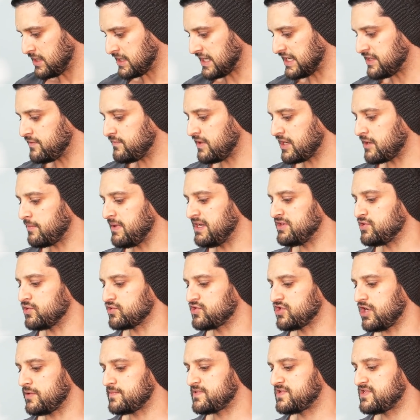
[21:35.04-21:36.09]
Can you recommend your
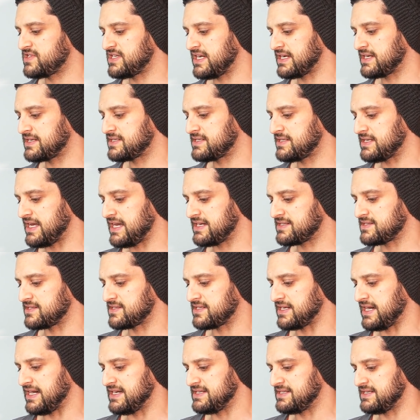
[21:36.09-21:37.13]
top six
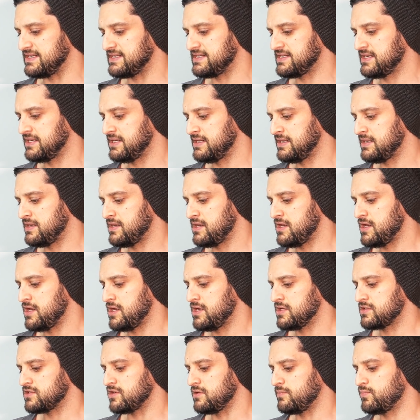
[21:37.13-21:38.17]
exercises
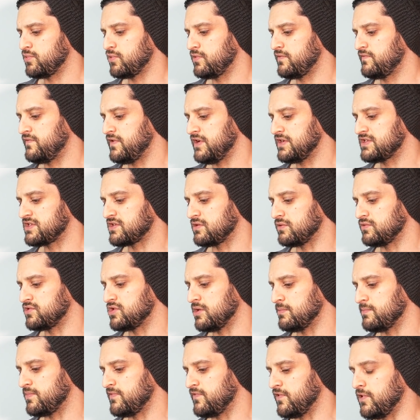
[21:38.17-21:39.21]
to improve vertical
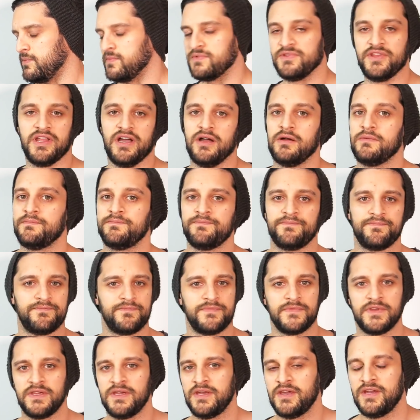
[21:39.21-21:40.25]
jump performance? No.
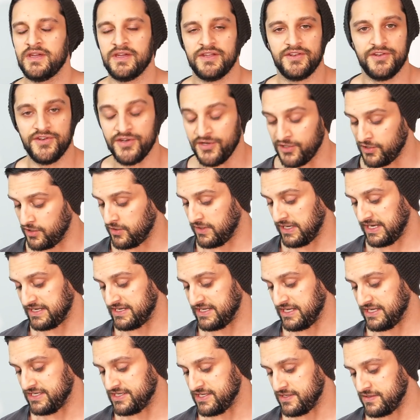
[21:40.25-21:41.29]
No
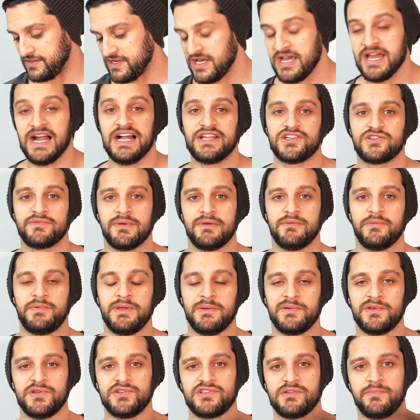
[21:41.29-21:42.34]
idea, dude. I just remember
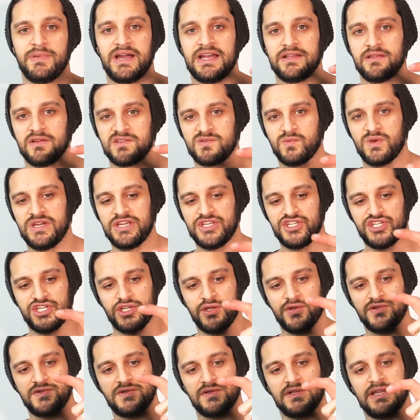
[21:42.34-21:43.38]
people used to buy those weird
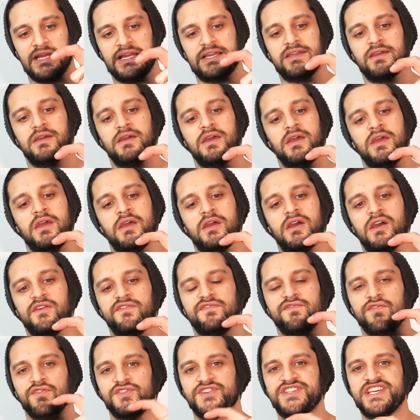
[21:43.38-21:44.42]
shoes with like a, a
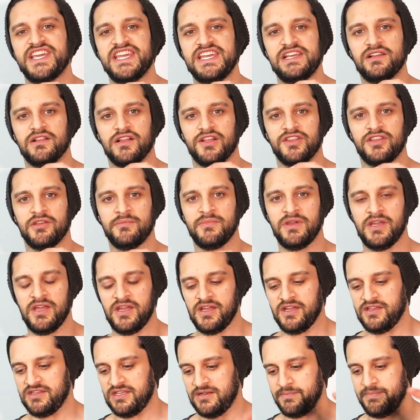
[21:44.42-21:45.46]
front heel on them
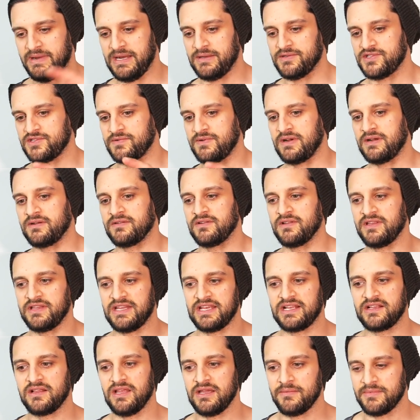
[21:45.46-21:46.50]
and they'd bounce around and
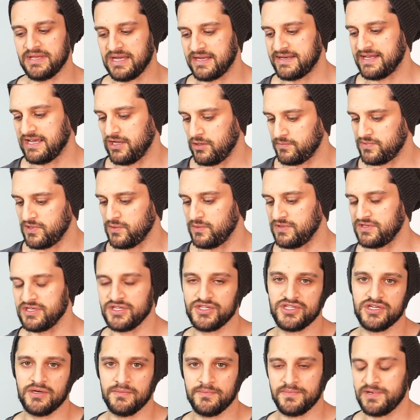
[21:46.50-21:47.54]
they claim that'd help you with
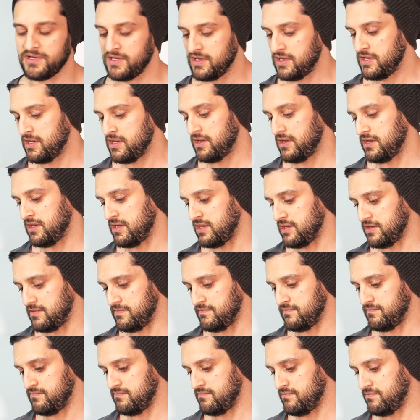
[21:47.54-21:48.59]
your jump.
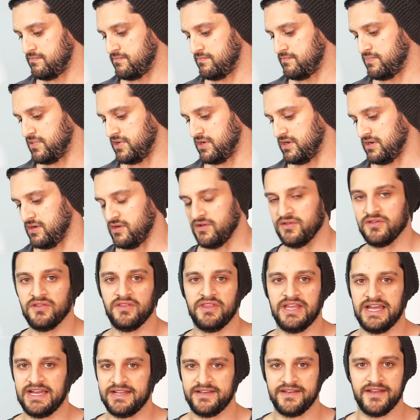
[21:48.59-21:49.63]
Um, but other
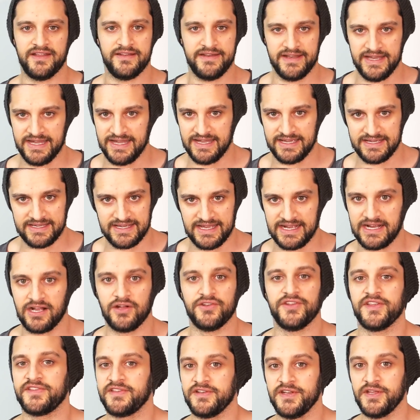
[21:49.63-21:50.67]
than that, nah, I, I
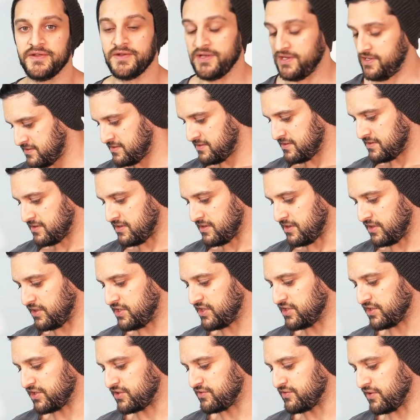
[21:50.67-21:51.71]
got nothing, dude. Are
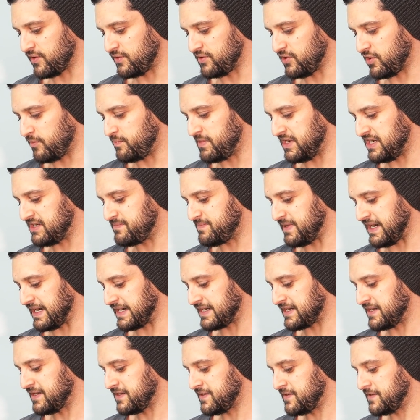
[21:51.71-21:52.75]
you going to grow your beard
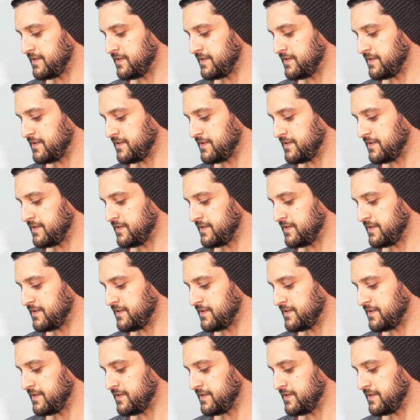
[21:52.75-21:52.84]
back?